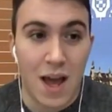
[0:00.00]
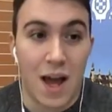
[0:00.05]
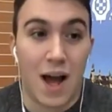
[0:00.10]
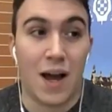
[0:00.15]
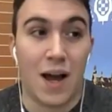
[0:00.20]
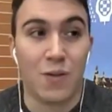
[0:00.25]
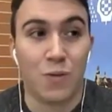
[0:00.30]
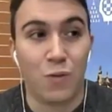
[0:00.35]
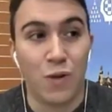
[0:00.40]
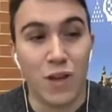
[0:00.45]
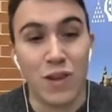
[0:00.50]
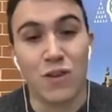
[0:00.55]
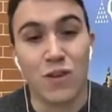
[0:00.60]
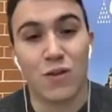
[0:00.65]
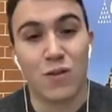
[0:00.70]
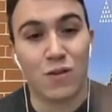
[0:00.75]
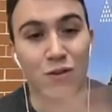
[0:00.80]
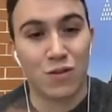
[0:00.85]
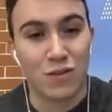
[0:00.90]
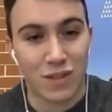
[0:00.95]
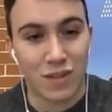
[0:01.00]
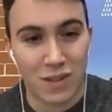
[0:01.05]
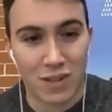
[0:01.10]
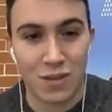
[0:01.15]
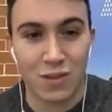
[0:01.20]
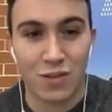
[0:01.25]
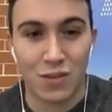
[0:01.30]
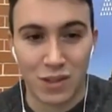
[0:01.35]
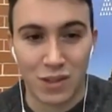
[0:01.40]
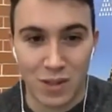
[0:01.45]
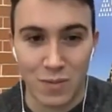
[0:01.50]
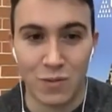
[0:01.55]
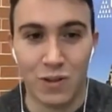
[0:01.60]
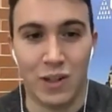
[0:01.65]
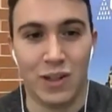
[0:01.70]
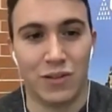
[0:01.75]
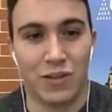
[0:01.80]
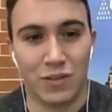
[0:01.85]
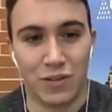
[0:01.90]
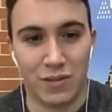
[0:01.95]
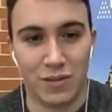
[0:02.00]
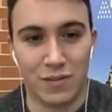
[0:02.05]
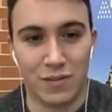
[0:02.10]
and we introduce this into the simulator.